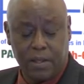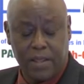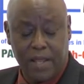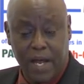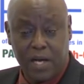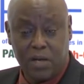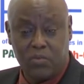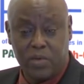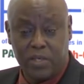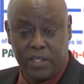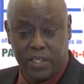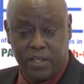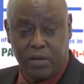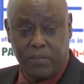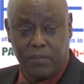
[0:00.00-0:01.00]
That would
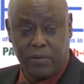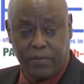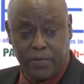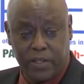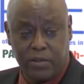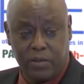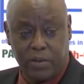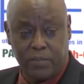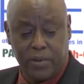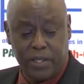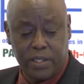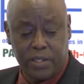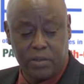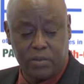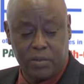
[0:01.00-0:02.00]
tell professional
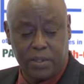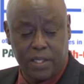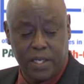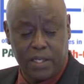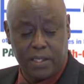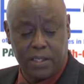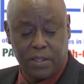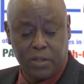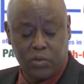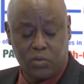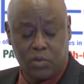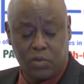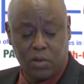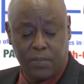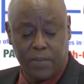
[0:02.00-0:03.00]
bodies to
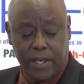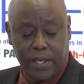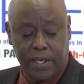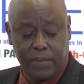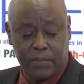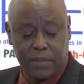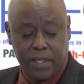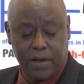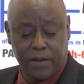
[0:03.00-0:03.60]
stop the games they